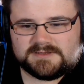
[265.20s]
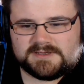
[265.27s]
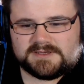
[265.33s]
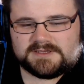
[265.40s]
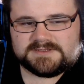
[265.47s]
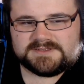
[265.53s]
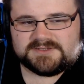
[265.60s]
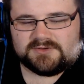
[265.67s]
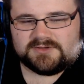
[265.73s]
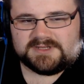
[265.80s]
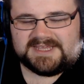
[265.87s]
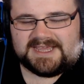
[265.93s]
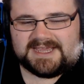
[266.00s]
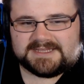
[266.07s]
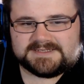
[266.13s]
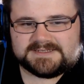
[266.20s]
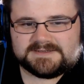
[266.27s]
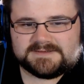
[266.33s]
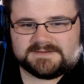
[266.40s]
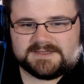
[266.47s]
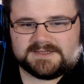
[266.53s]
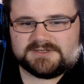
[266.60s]
It's called a cat. Yeah,
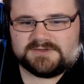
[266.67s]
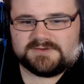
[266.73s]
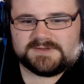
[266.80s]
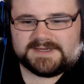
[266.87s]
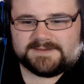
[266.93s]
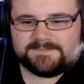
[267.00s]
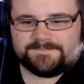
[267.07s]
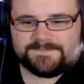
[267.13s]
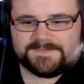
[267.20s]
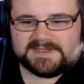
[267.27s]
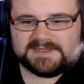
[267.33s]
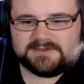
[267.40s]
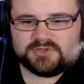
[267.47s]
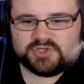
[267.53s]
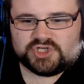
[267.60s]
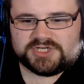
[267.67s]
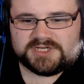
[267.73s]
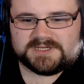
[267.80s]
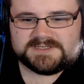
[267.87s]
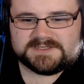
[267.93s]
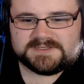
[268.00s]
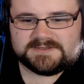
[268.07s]
they do that. They're little
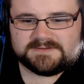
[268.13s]
shits.